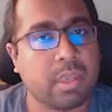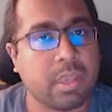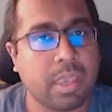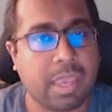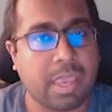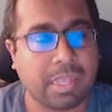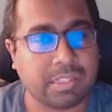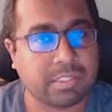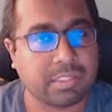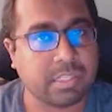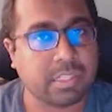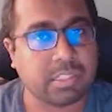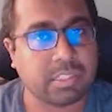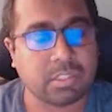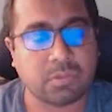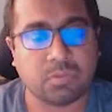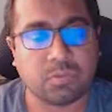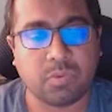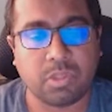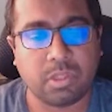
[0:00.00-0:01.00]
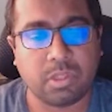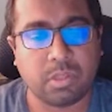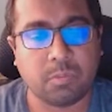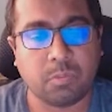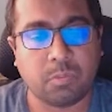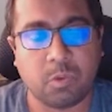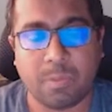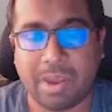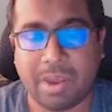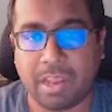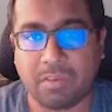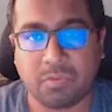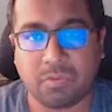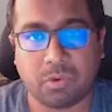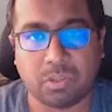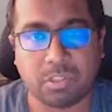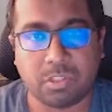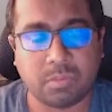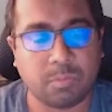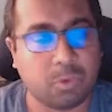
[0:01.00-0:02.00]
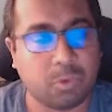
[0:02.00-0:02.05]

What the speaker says: headsets with mobile phones,